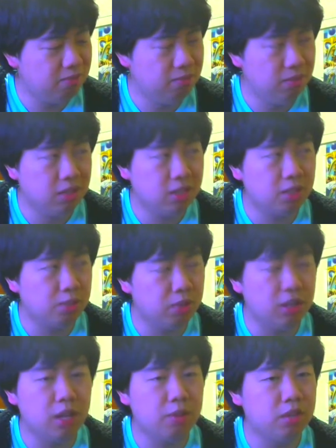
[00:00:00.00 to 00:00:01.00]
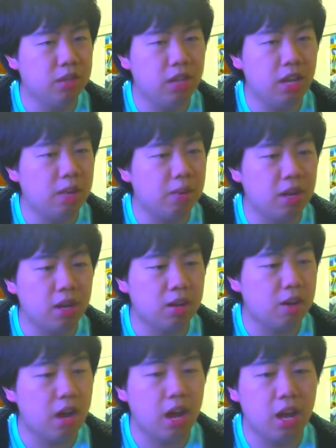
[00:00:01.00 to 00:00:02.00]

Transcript: this is a pretty damn good game, and I